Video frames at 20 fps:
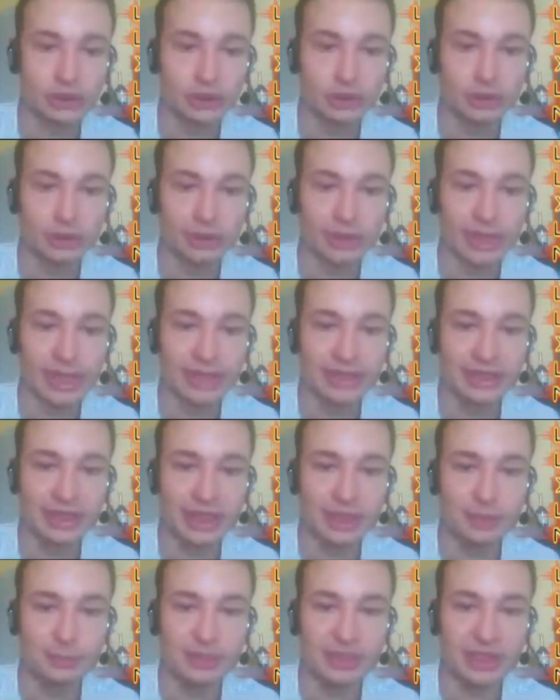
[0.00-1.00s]
Oh yeah, the
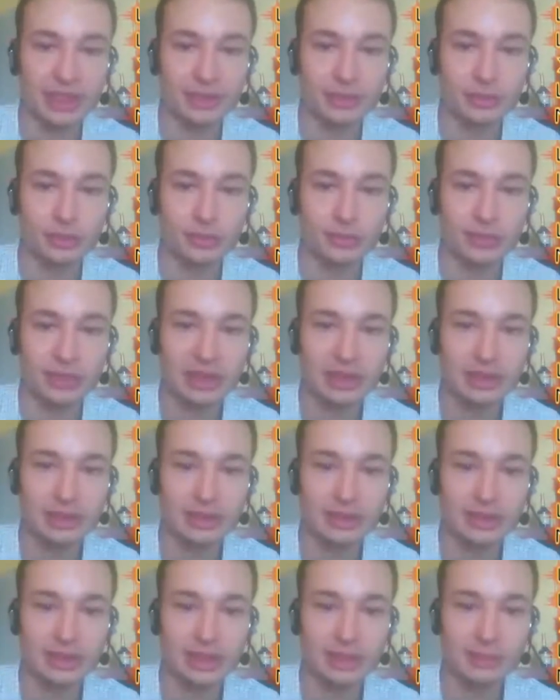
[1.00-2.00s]
HPs are dropping,
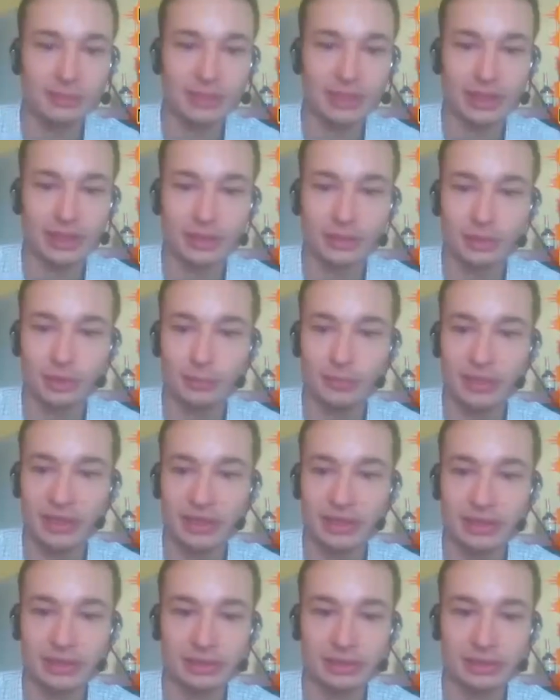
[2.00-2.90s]
the HPs are dropping.